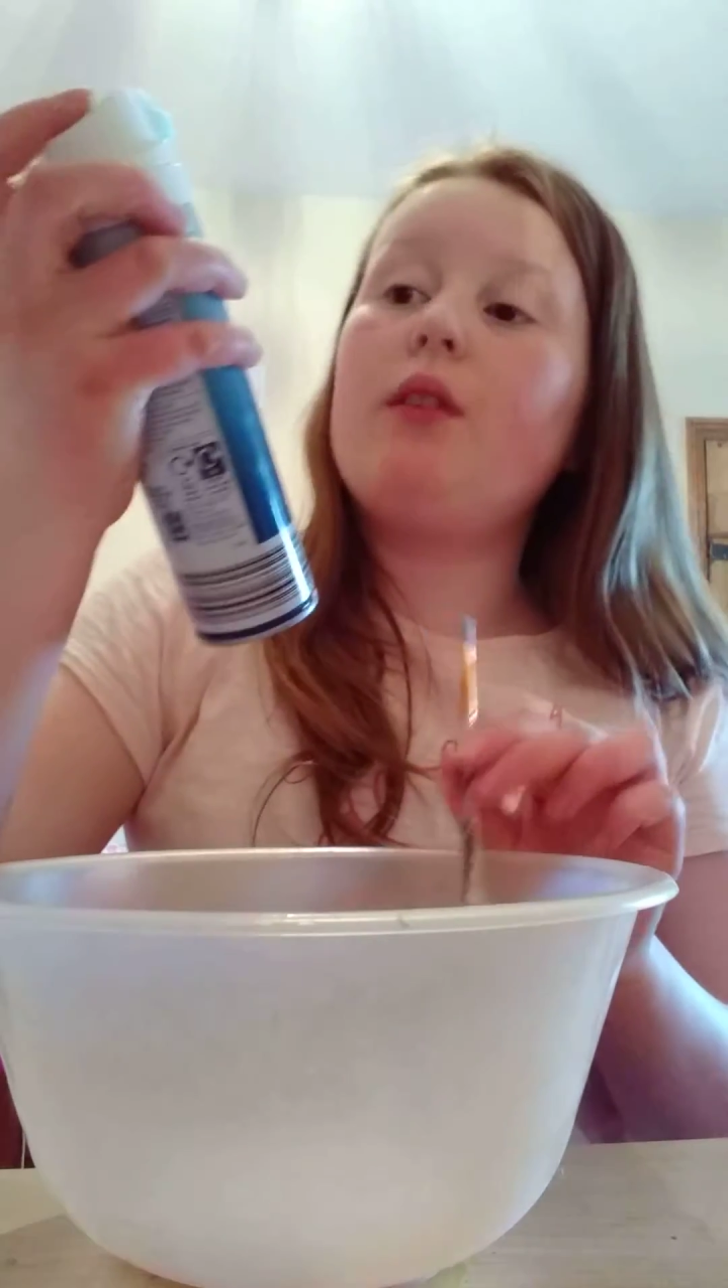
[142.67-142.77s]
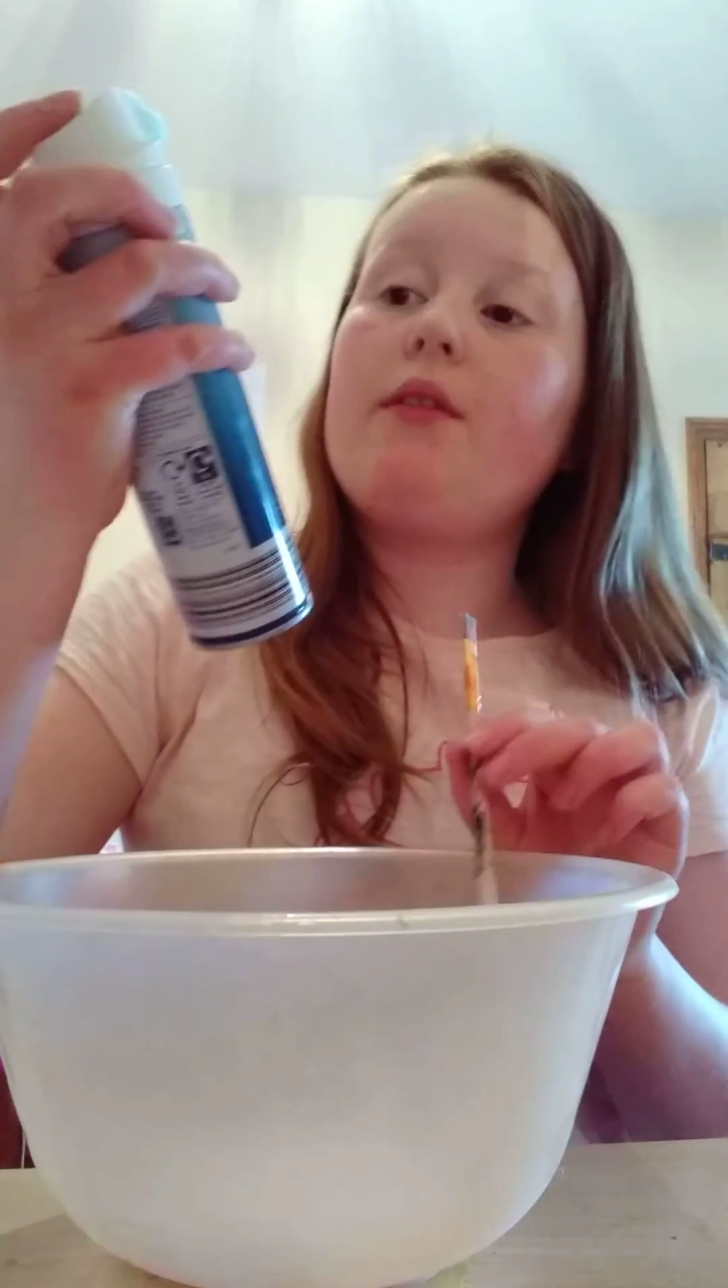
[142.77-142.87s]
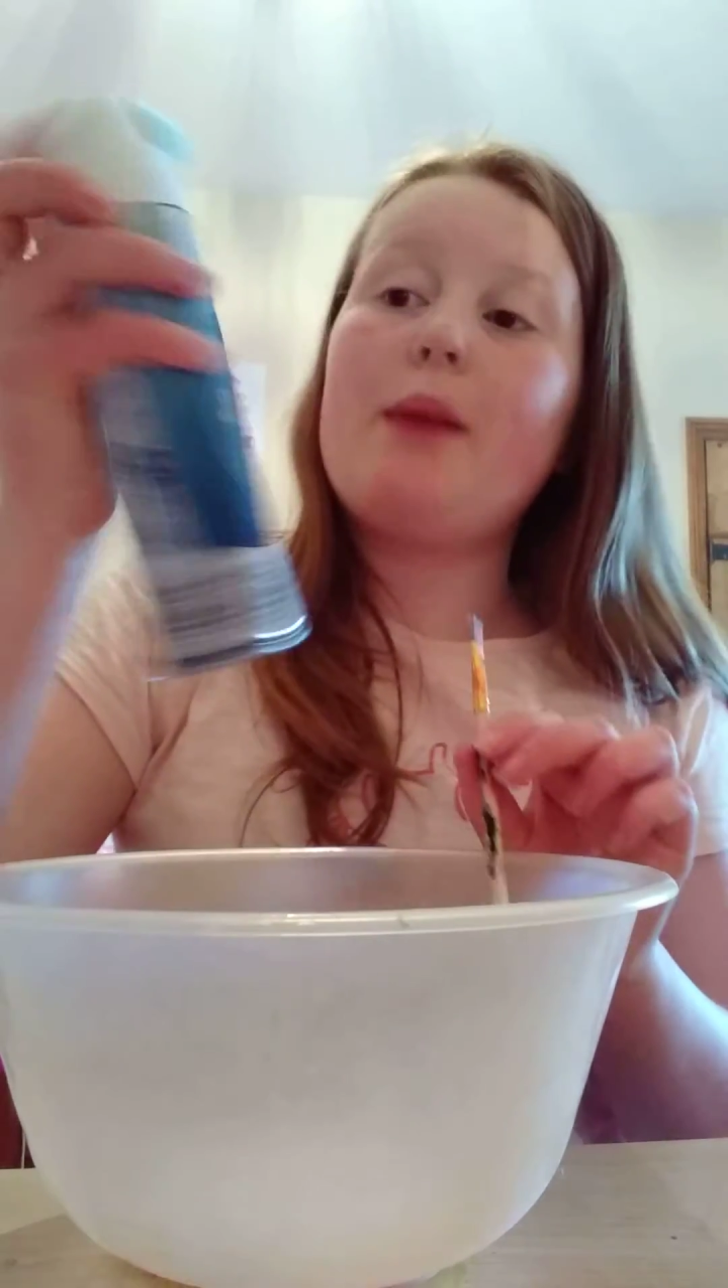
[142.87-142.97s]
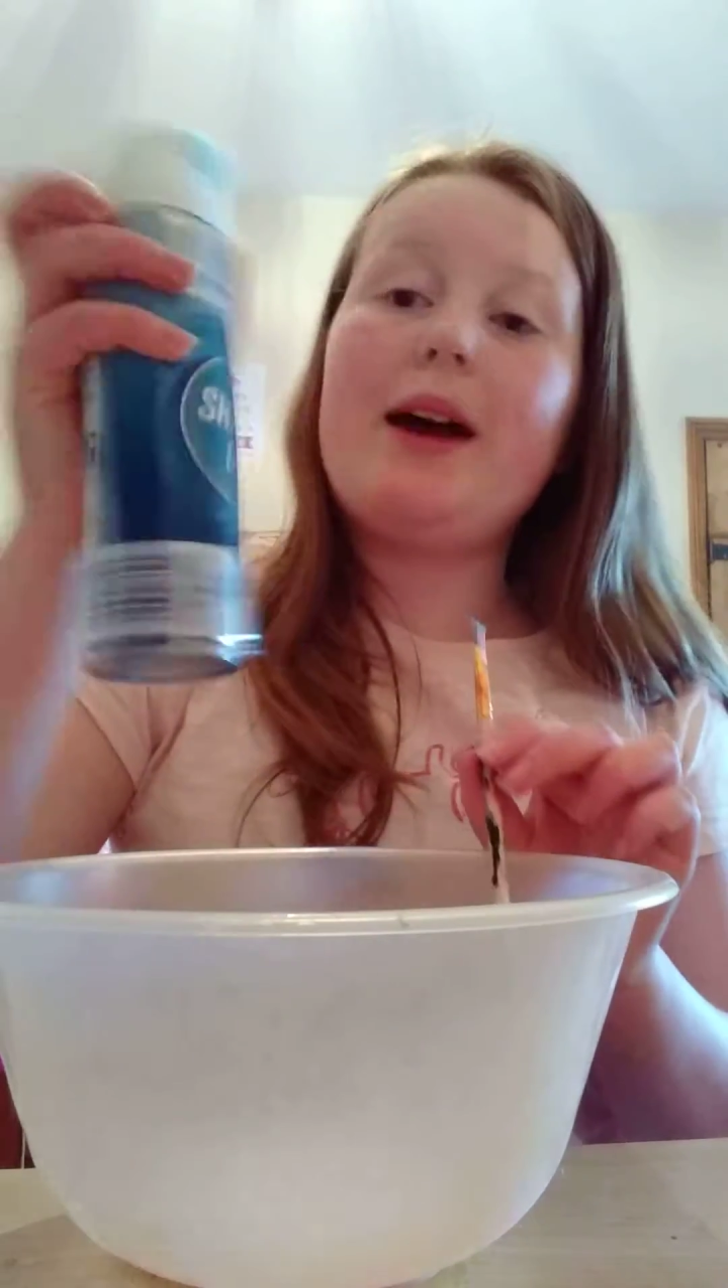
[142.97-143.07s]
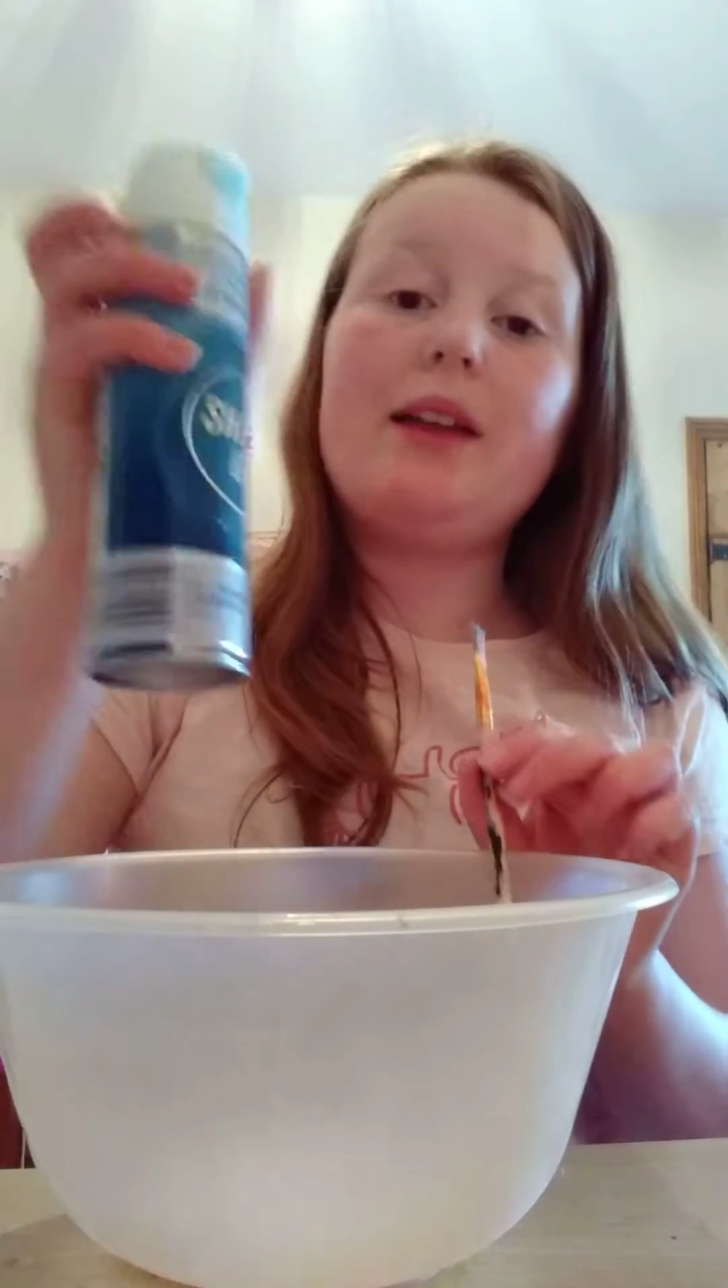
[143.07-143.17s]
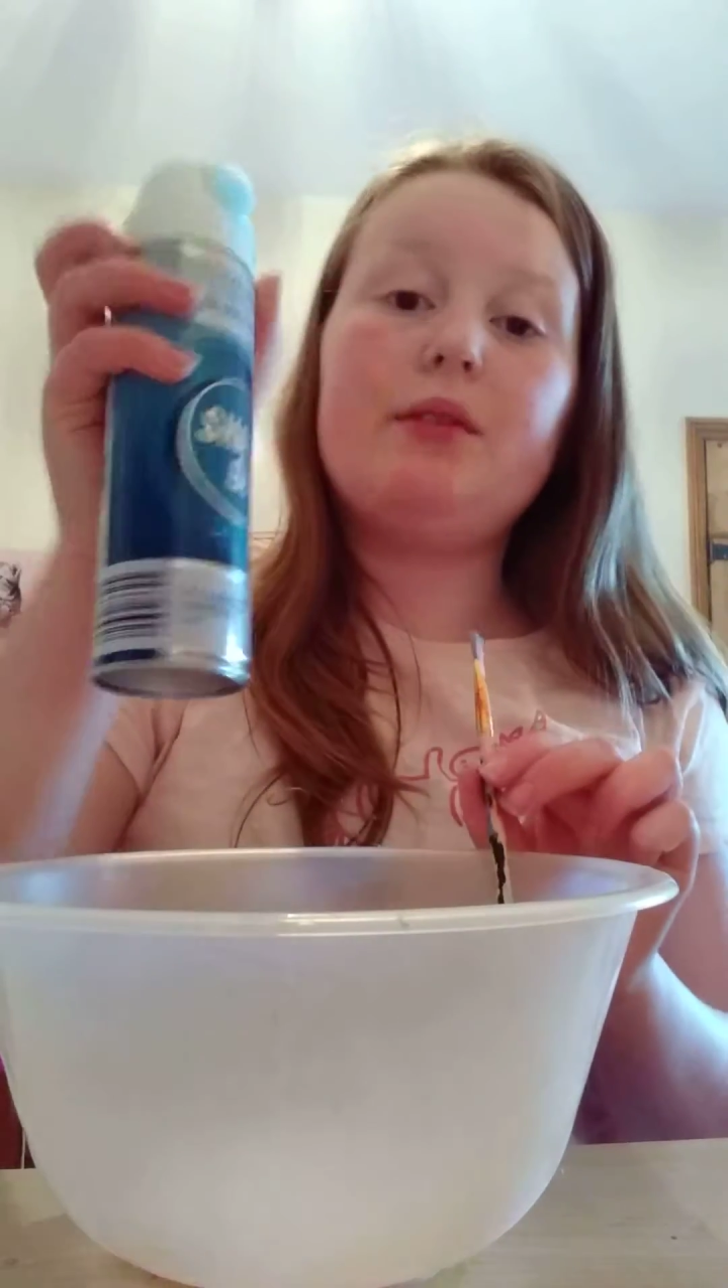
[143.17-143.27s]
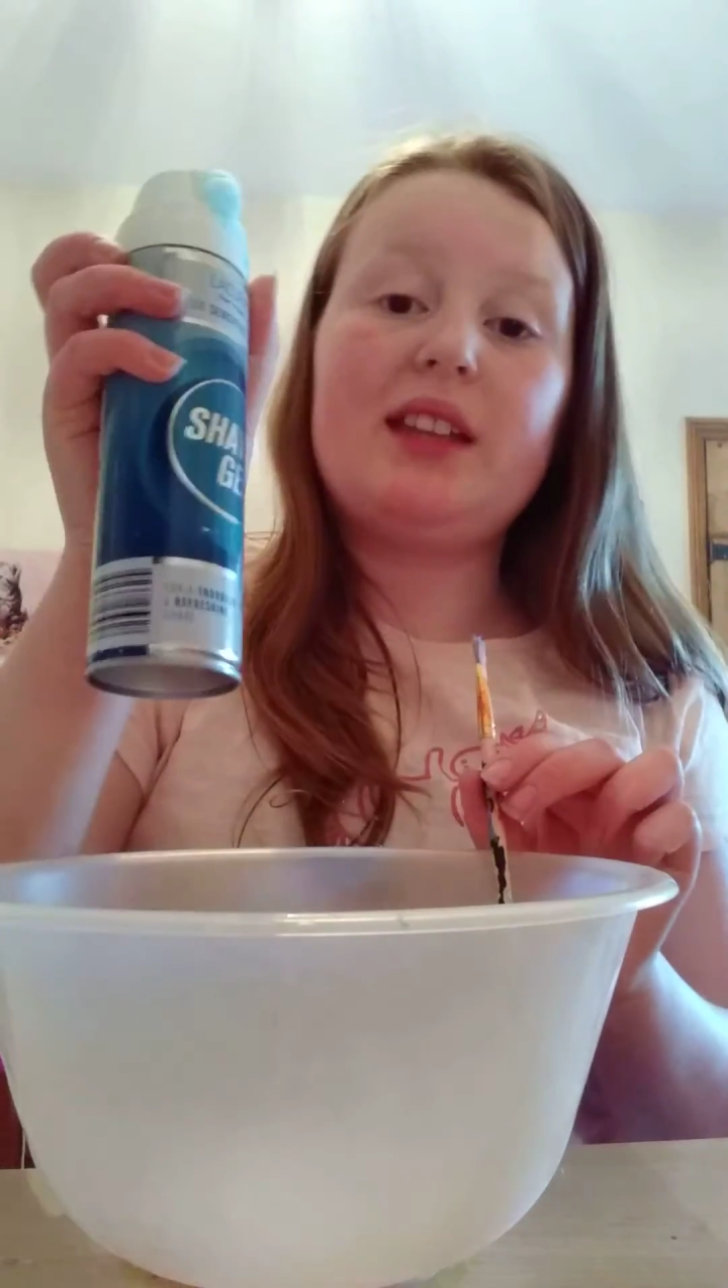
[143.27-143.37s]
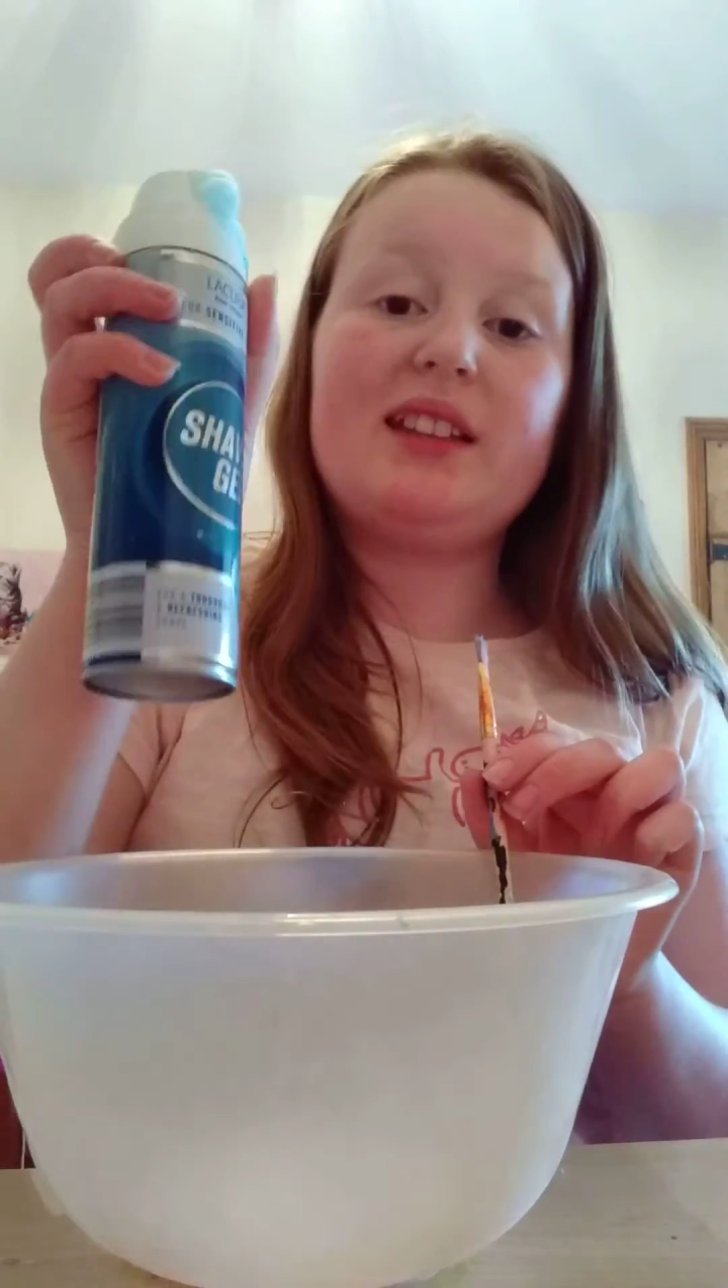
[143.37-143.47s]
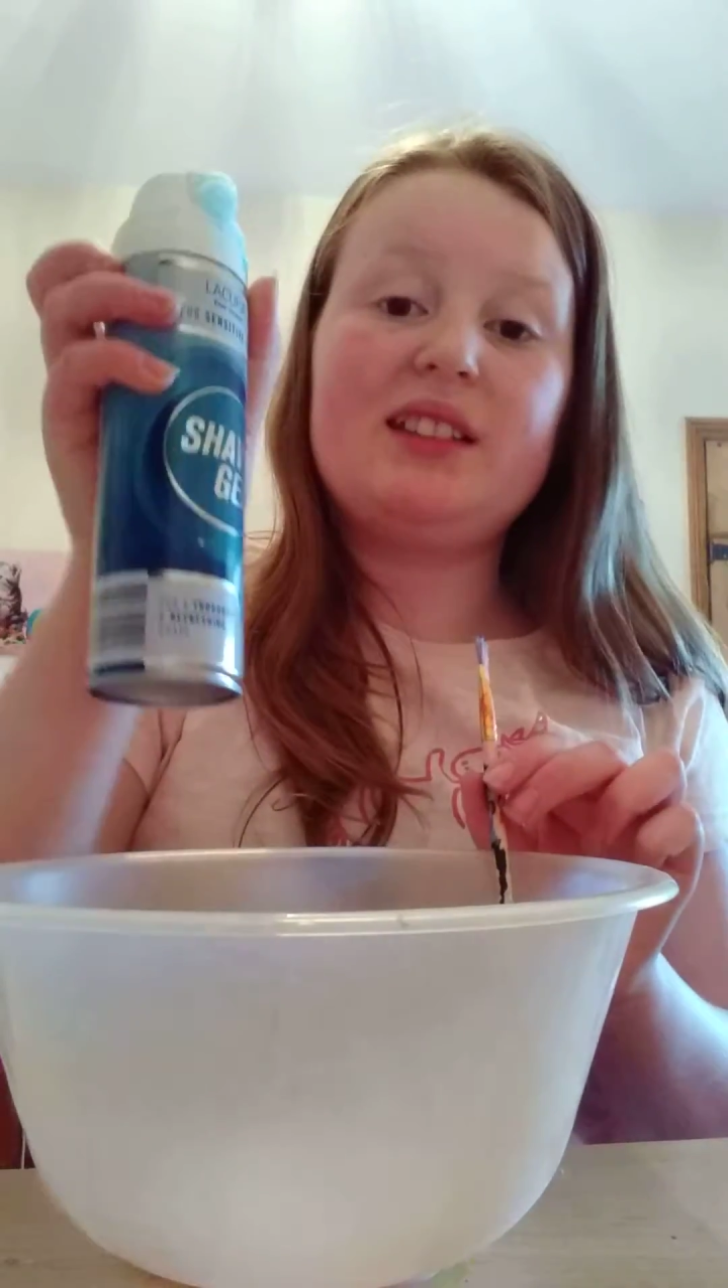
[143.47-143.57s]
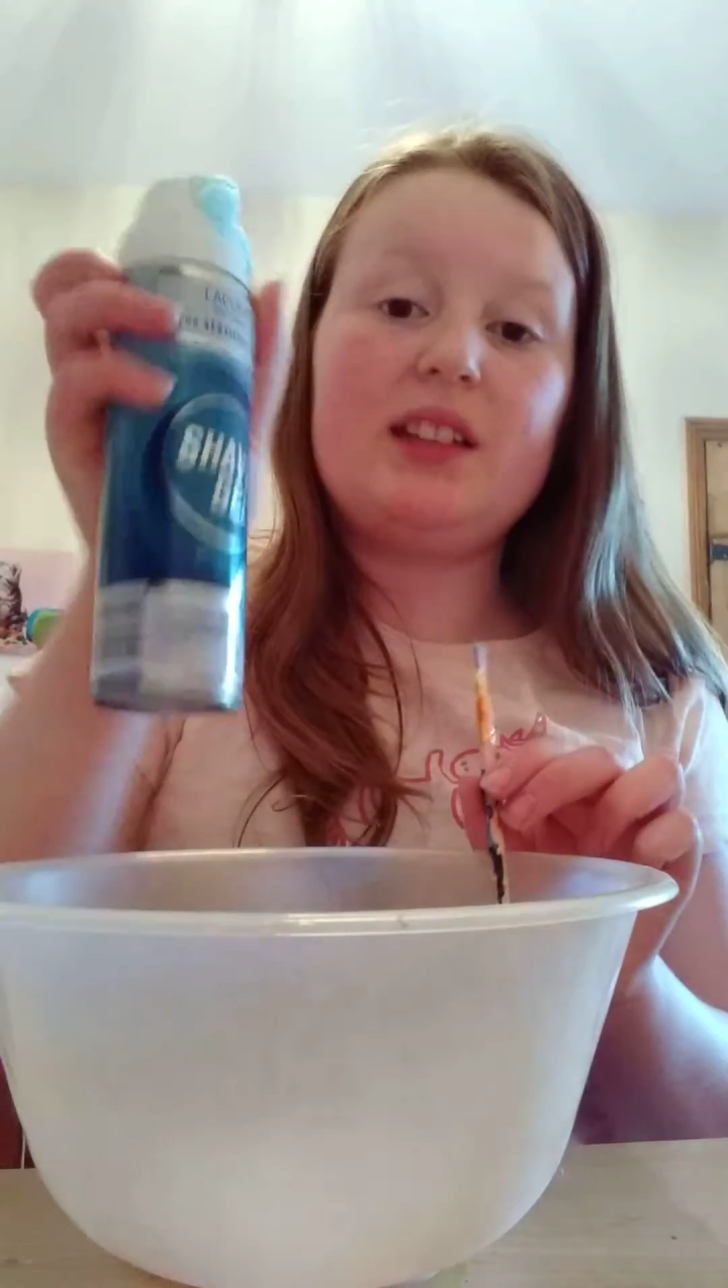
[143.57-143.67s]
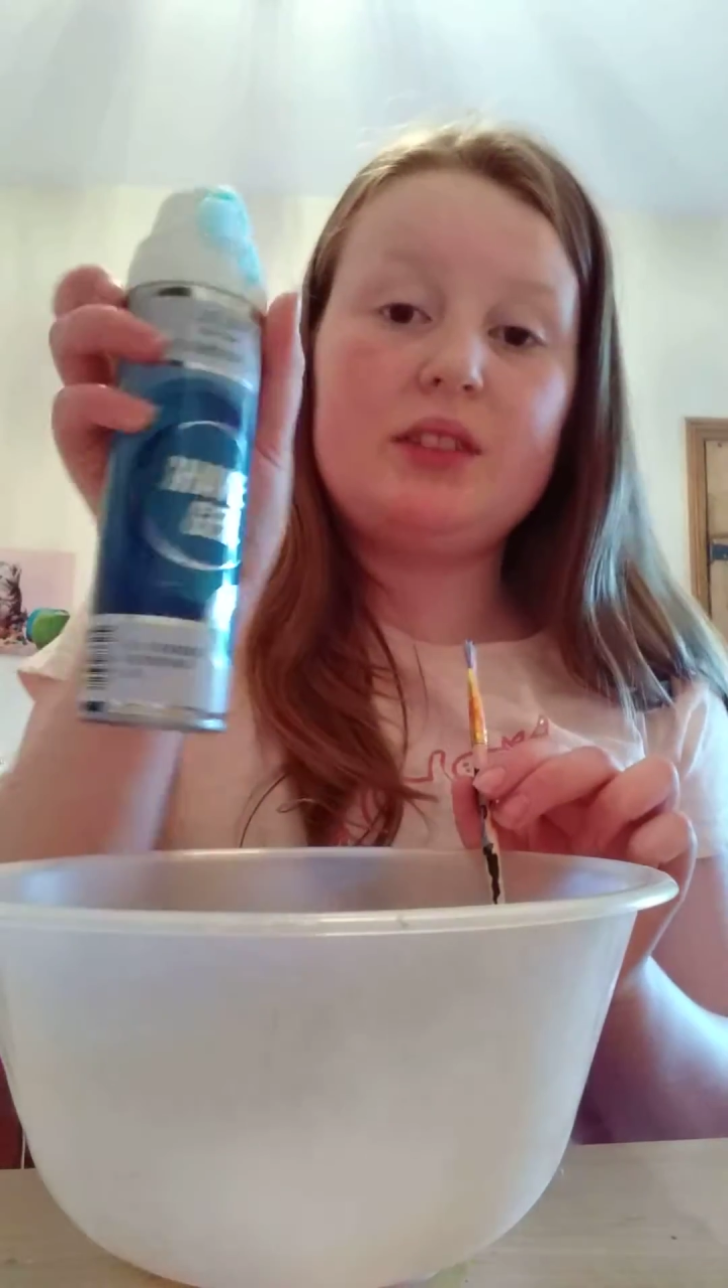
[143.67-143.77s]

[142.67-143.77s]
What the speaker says: for men for sensitive